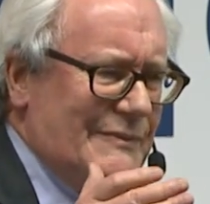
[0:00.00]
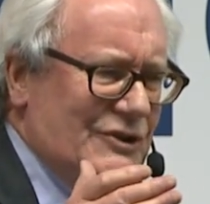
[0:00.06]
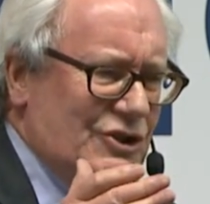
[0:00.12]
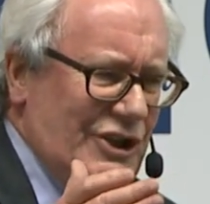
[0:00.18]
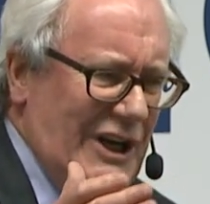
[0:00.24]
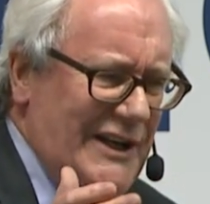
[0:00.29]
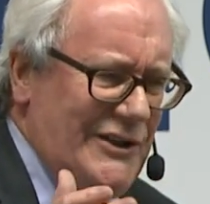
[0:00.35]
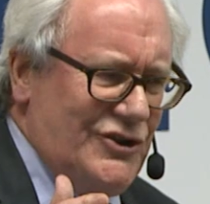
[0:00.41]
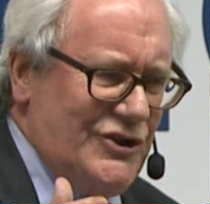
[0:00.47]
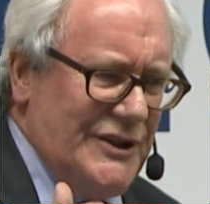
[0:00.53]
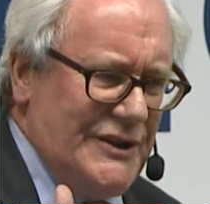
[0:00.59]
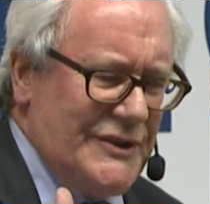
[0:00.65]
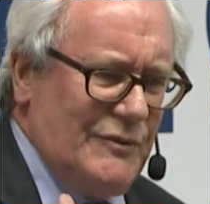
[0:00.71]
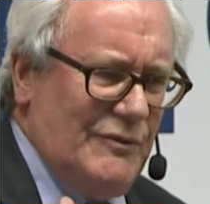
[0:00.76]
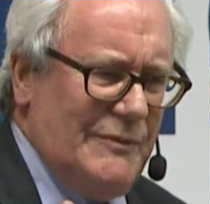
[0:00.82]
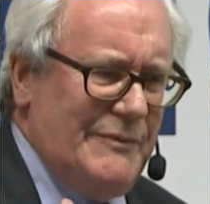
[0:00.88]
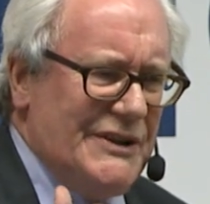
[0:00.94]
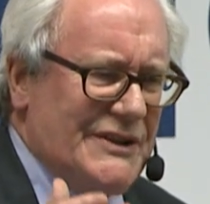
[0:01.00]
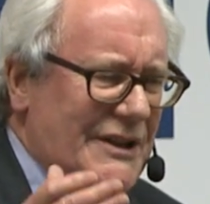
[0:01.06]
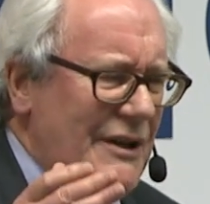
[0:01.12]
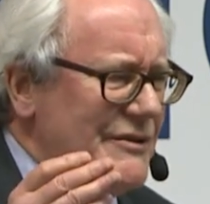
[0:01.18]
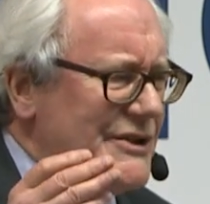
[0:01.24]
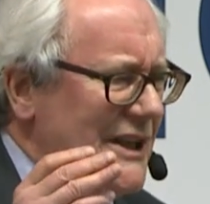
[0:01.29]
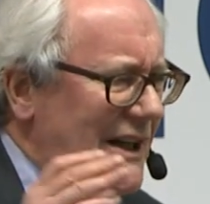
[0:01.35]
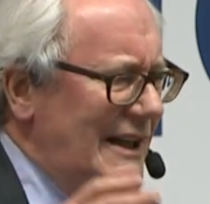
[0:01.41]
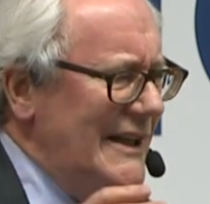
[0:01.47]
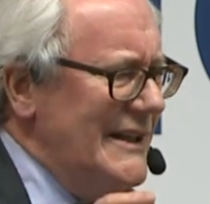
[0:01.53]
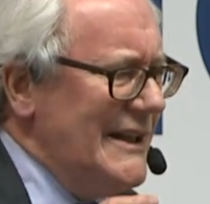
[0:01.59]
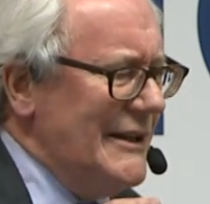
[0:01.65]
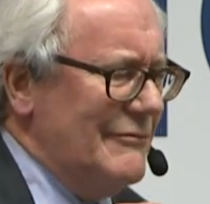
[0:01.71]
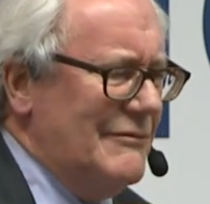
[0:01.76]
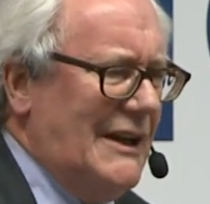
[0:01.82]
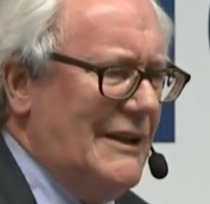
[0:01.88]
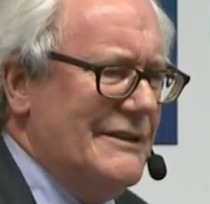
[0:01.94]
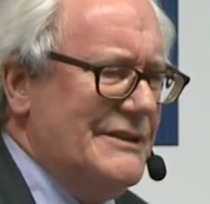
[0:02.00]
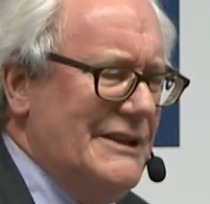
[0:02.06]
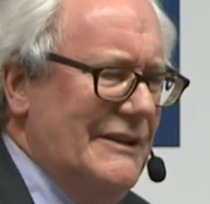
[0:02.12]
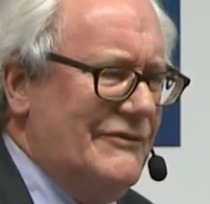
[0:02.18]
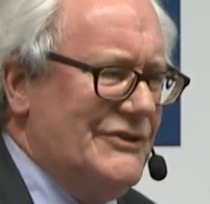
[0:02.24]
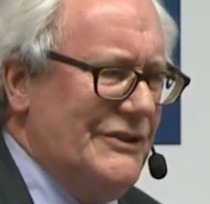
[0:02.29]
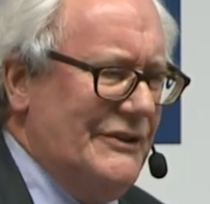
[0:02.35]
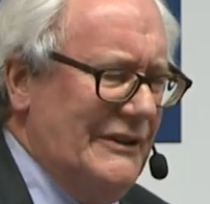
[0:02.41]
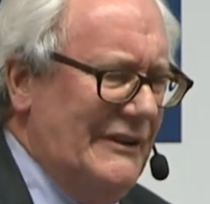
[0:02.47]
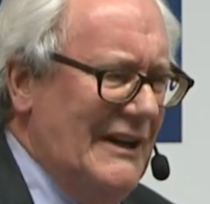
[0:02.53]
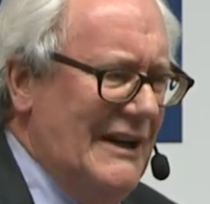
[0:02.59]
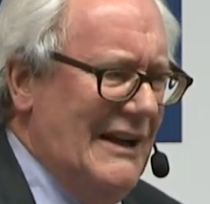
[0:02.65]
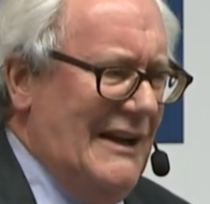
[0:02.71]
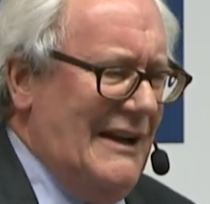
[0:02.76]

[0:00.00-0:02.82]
changes will be so tiny relative to the